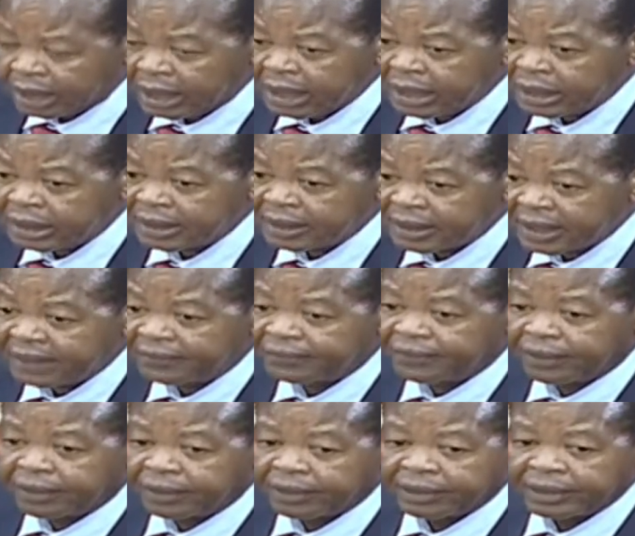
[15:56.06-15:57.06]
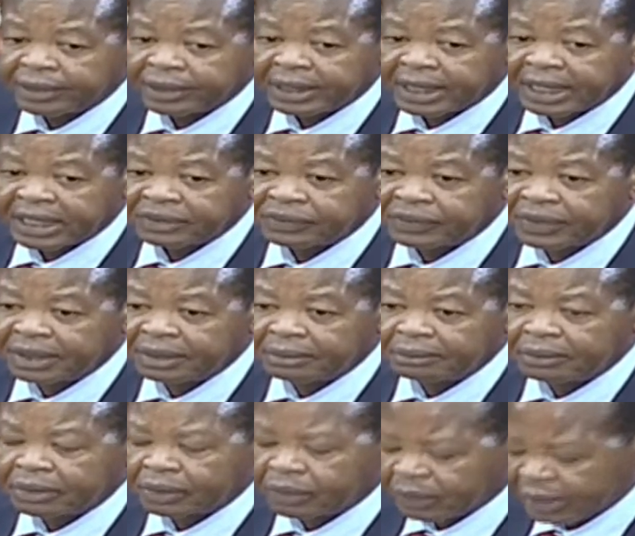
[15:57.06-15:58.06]
and therefore, as
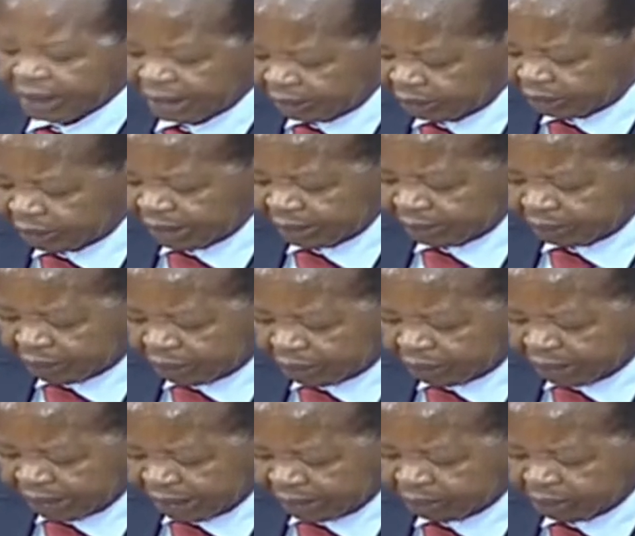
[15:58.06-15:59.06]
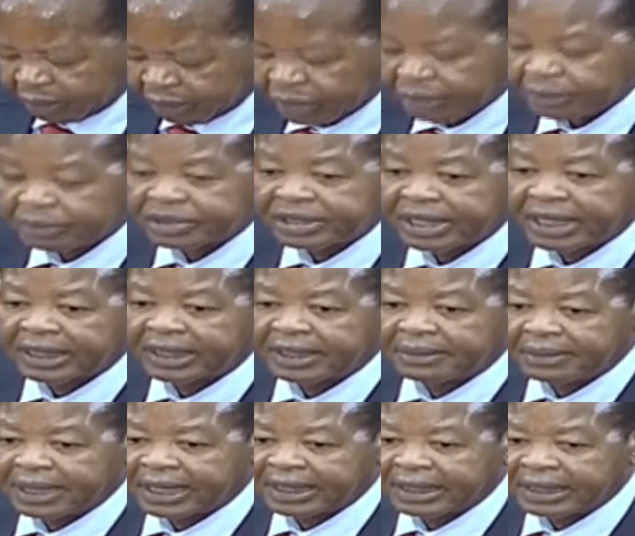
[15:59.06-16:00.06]
we, we, we, we mourn Mzee
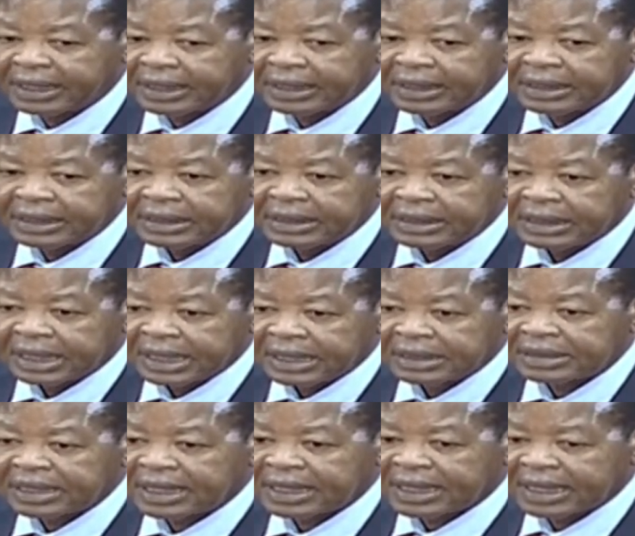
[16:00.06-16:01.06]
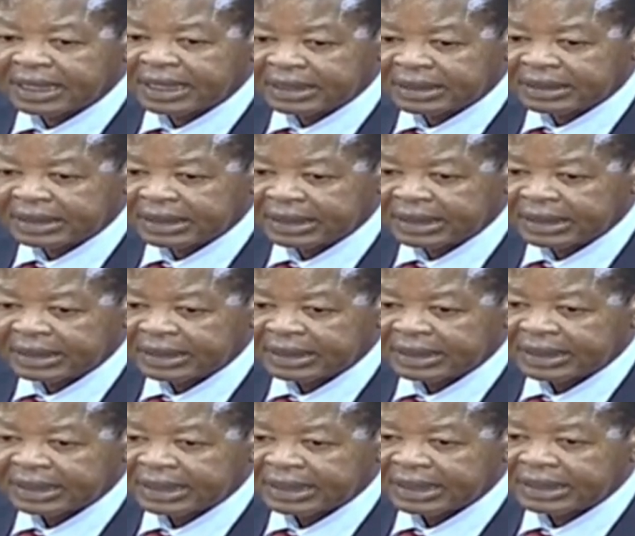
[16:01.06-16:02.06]
Kibaki, as a country
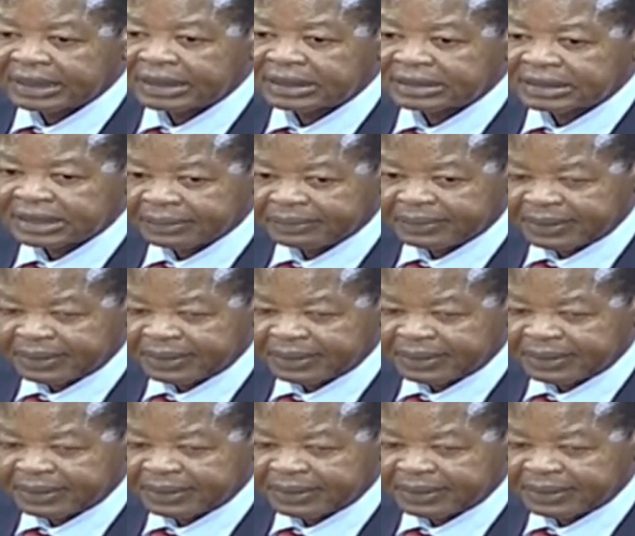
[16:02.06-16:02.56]
and as a